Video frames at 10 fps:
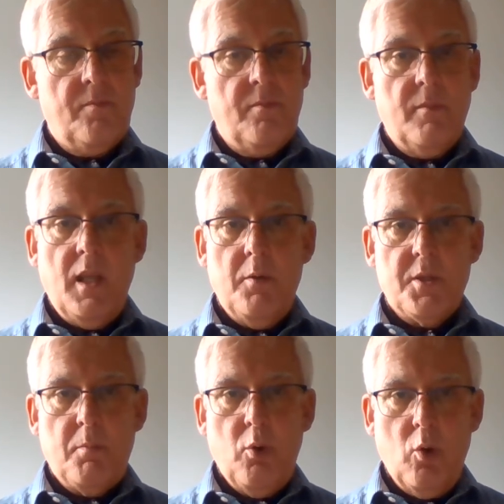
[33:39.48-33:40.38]
There was a
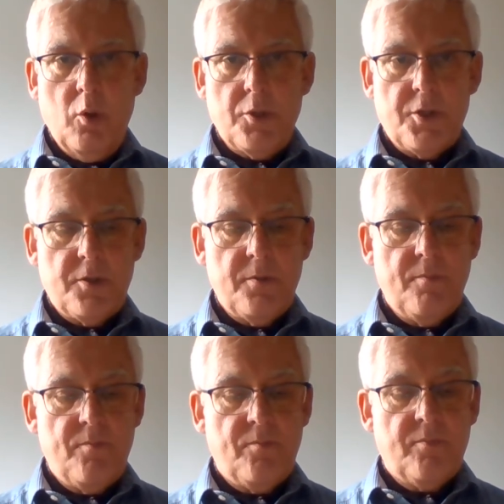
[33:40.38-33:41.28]
pause.
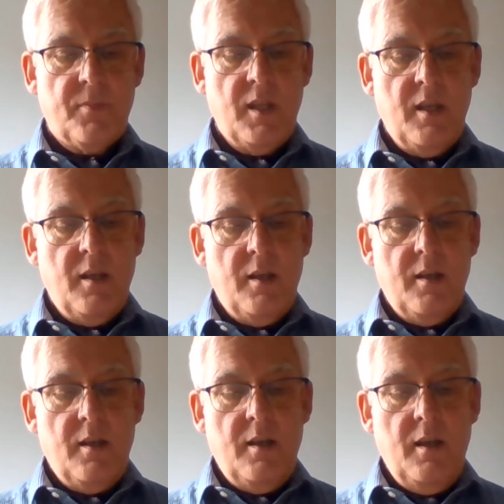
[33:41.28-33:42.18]

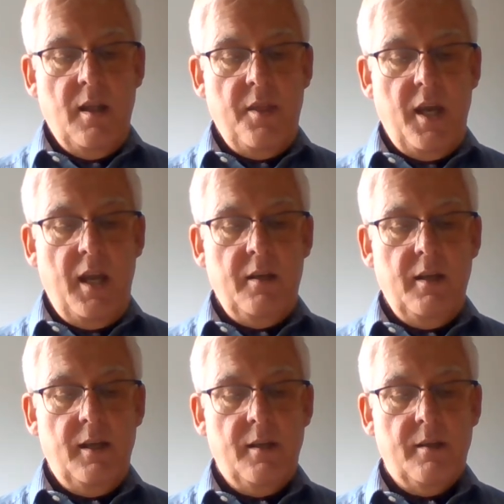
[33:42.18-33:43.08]
And then,
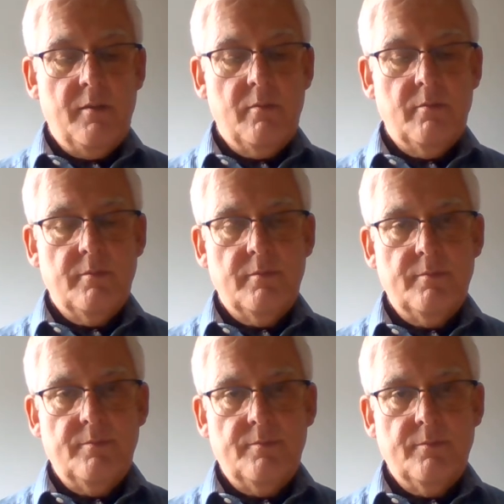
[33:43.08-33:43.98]

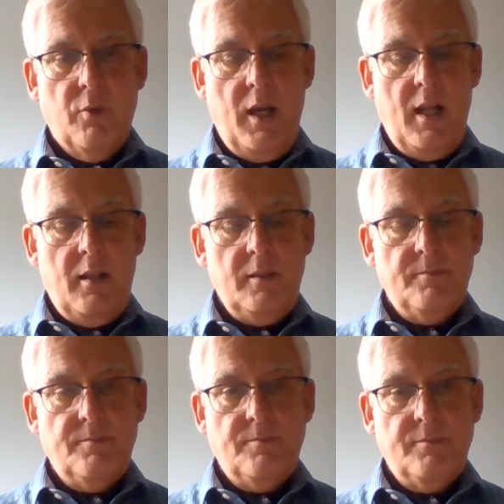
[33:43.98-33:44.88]
well,
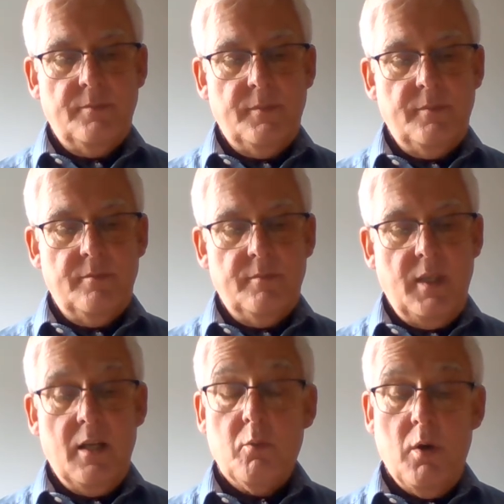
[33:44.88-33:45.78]

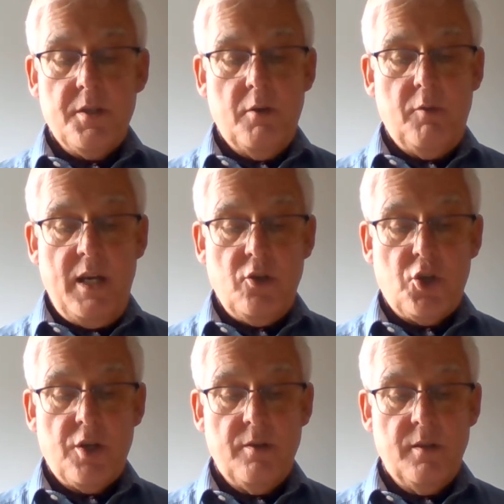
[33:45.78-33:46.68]
it was a
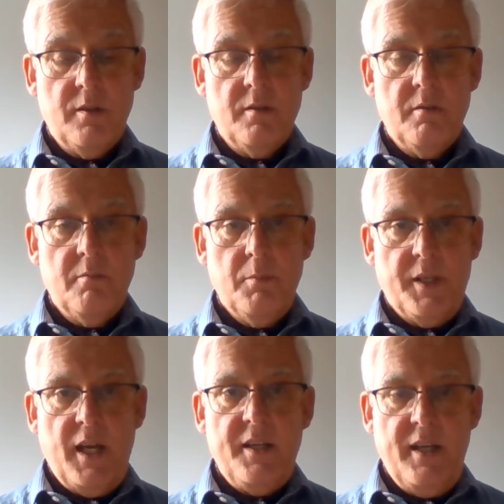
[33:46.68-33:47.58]
wrench, but
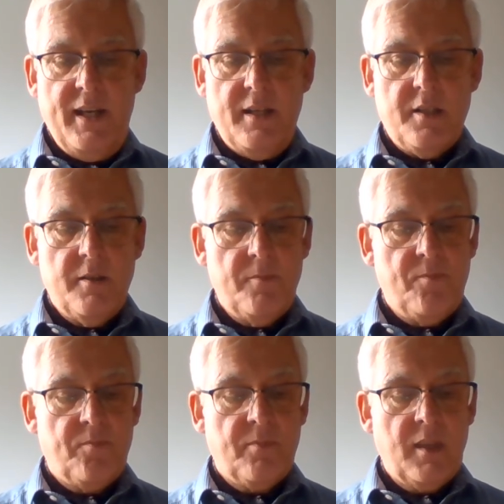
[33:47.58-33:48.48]
I did it.
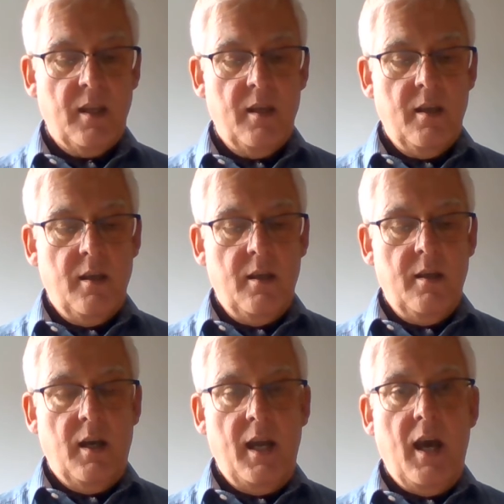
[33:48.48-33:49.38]

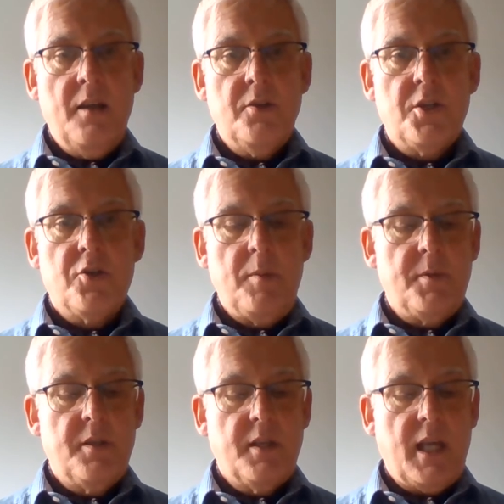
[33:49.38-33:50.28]
I
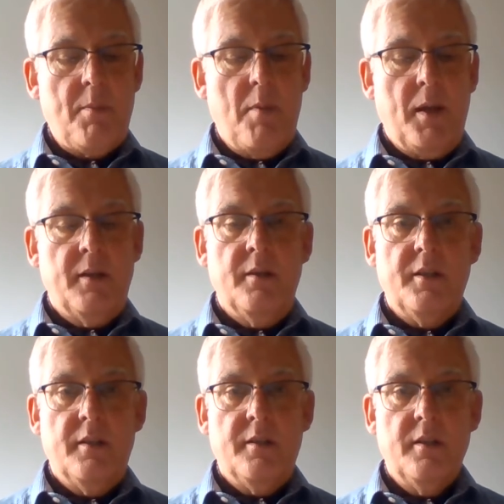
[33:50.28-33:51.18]
unstripped the cummerbund
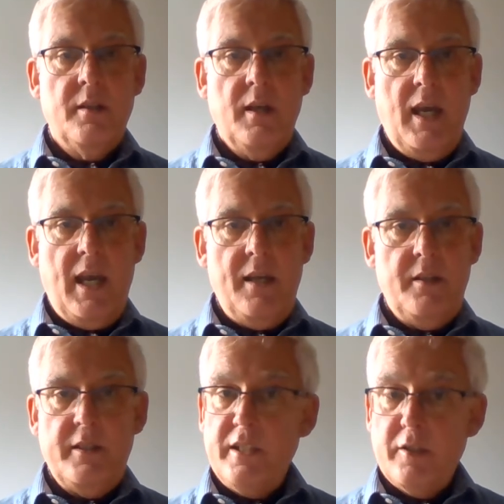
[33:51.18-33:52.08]
and
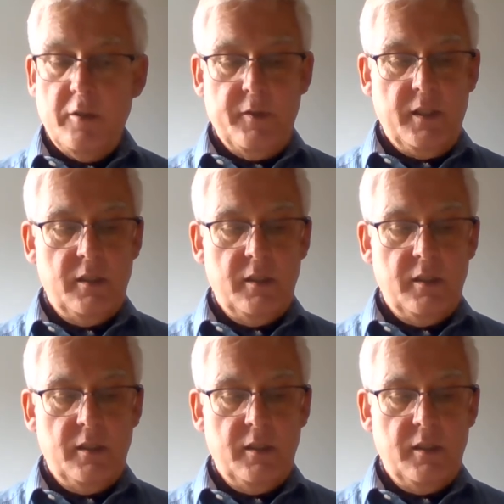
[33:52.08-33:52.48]
handed it over.